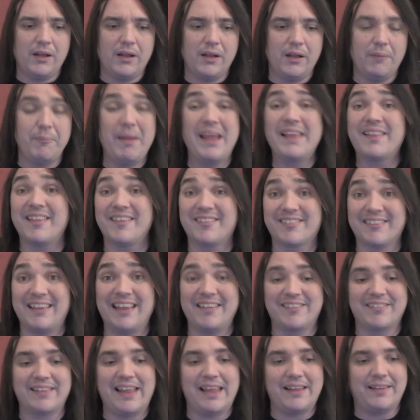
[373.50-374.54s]
make this
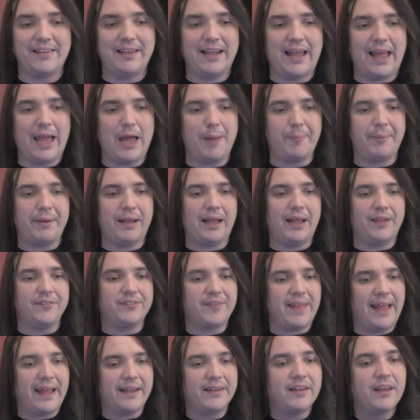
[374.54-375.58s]
less likely to happen. How's
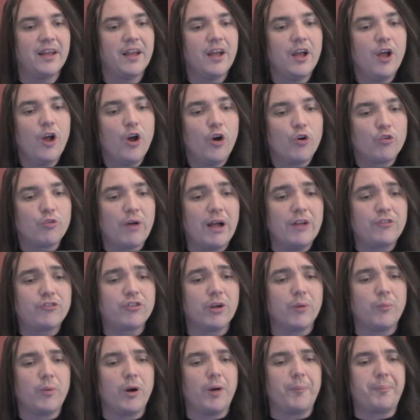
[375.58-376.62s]
that?
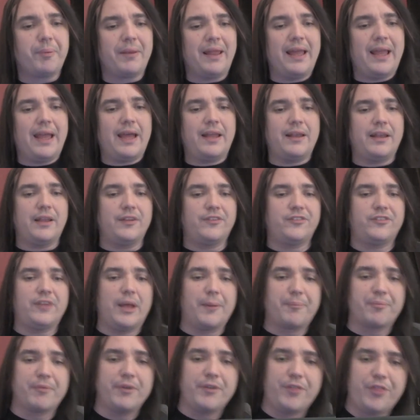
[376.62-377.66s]
Russia will plan
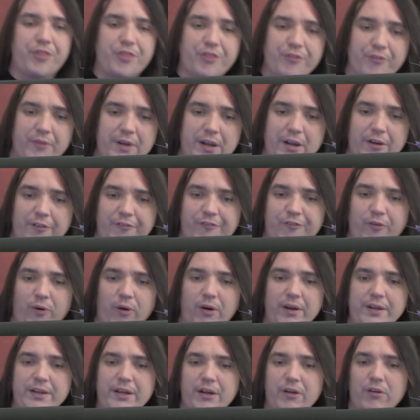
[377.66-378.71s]
separate 3 or
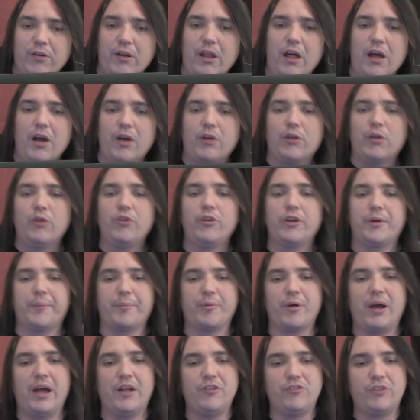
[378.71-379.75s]
4 year-long lunar
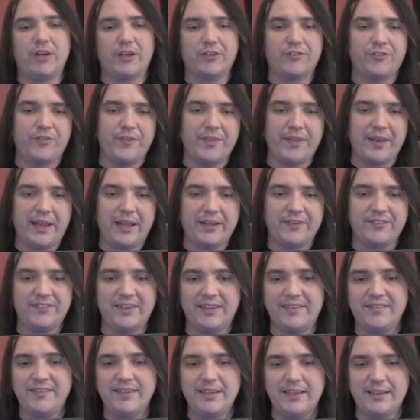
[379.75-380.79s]
projects for the next
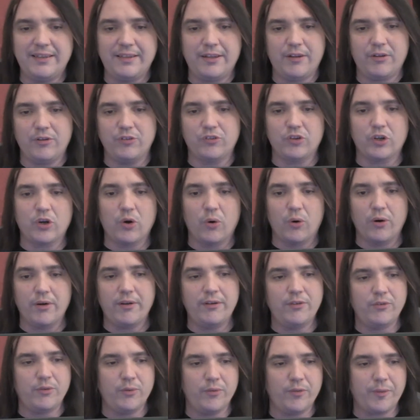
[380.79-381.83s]
16 years,
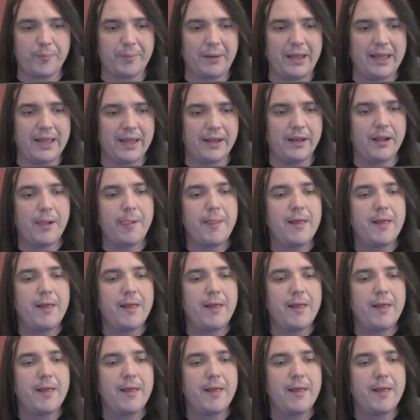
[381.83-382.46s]
according to the plan.